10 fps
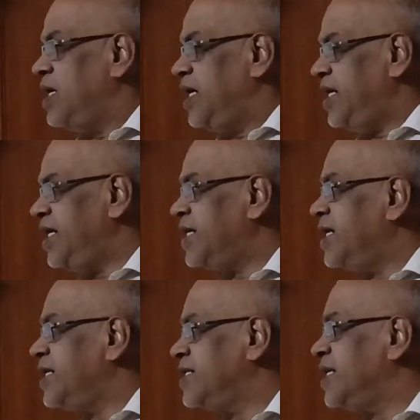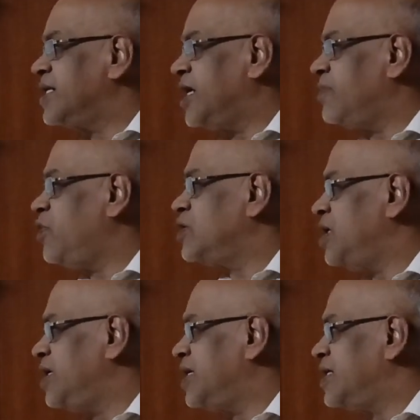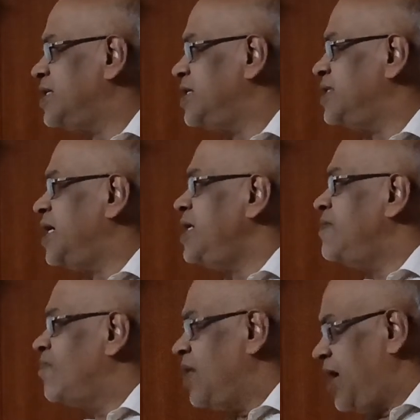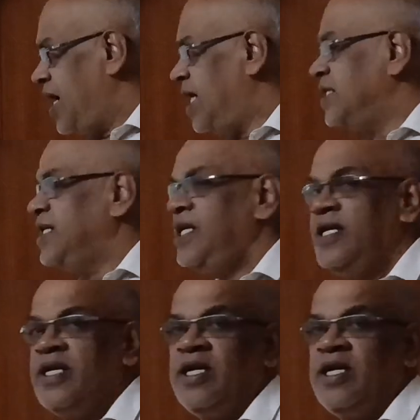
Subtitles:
indicating that carboxylic acid is an acid,